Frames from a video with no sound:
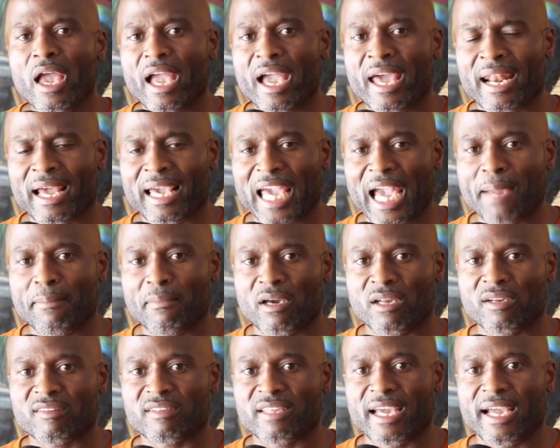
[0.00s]
And I came to
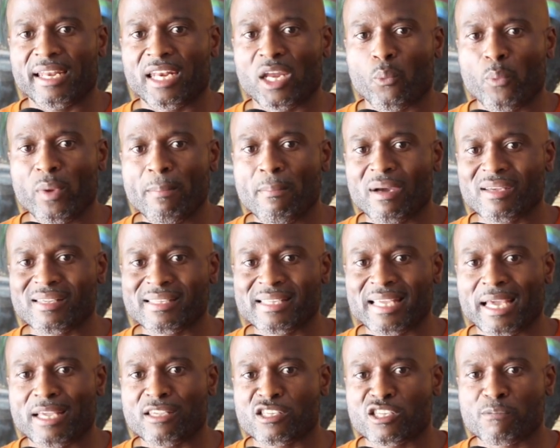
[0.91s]
understand that we must
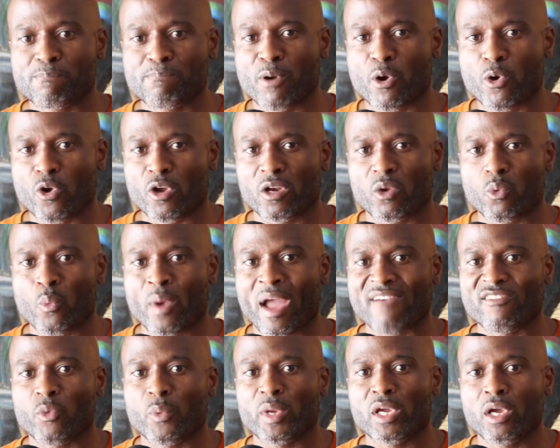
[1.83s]
take spirit
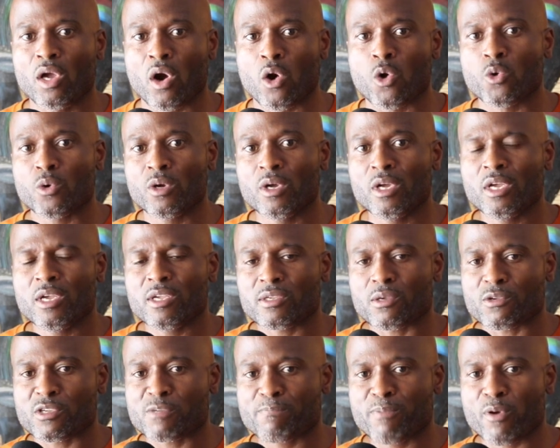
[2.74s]
wherever we go.
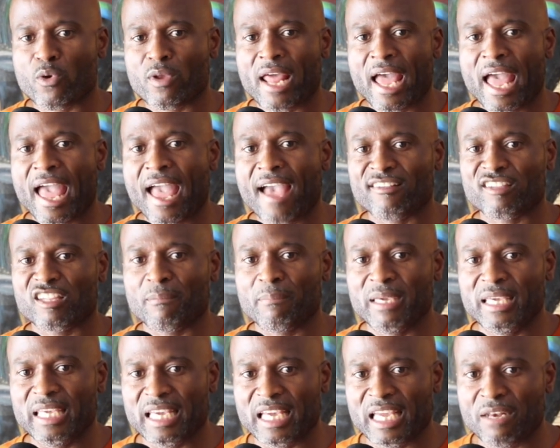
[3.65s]
So spirit has to
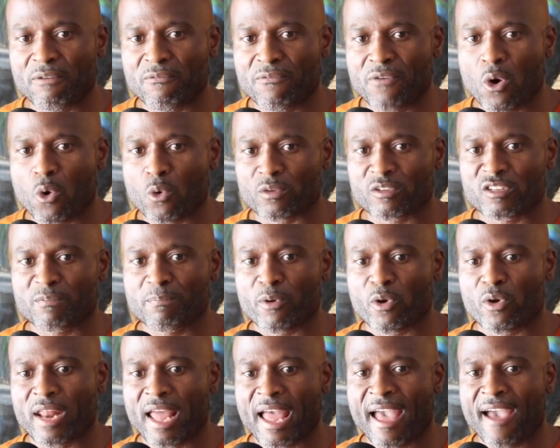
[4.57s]
be invoked,
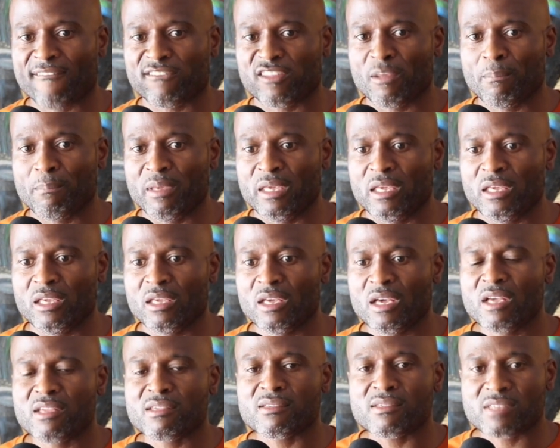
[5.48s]
spirit has to be
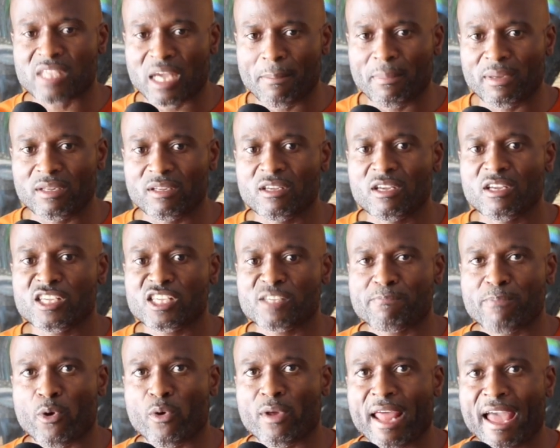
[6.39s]
summoned,
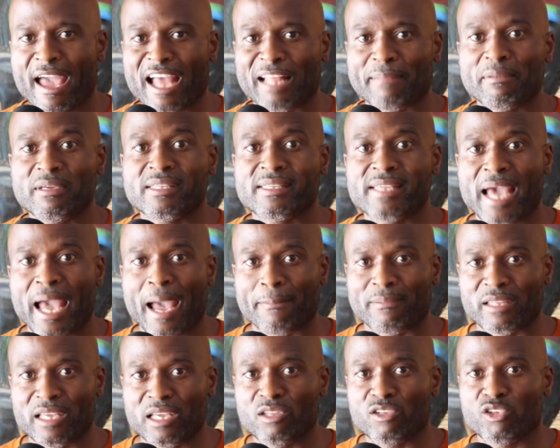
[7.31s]
spirit has to be
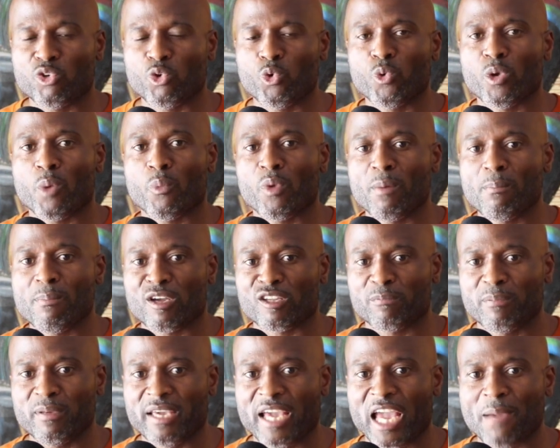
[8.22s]
tapped into, and we
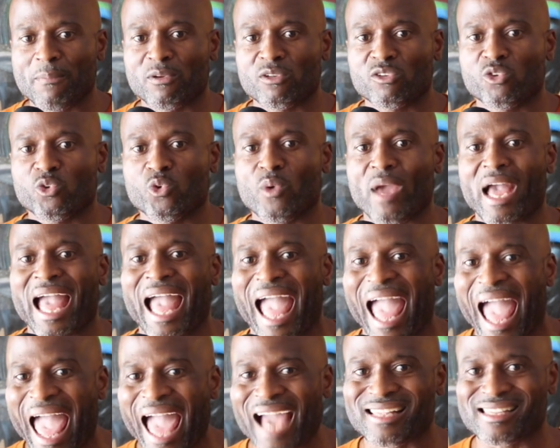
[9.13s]
must be able to
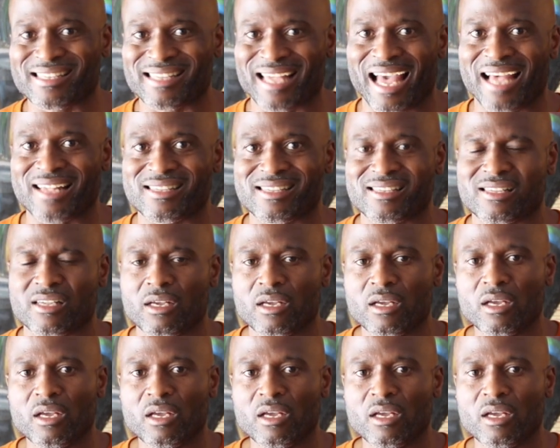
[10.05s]
access